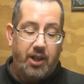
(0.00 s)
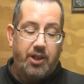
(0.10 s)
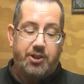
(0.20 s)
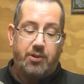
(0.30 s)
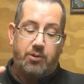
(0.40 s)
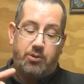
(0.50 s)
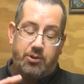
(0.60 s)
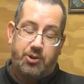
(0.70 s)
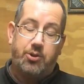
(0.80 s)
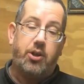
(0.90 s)
So
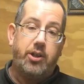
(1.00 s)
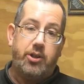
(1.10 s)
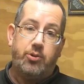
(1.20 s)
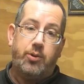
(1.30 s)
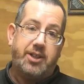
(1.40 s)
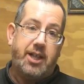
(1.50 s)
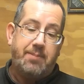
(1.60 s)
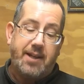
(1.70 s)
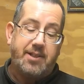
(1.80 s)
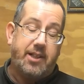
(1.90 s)
try and always keep
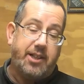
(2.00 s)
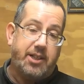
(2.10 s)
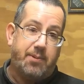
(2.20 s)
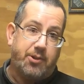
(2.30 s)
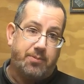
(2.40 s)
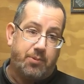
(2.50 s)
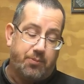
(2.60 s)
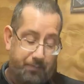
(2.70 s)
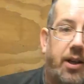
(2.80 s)
that as clean as possible.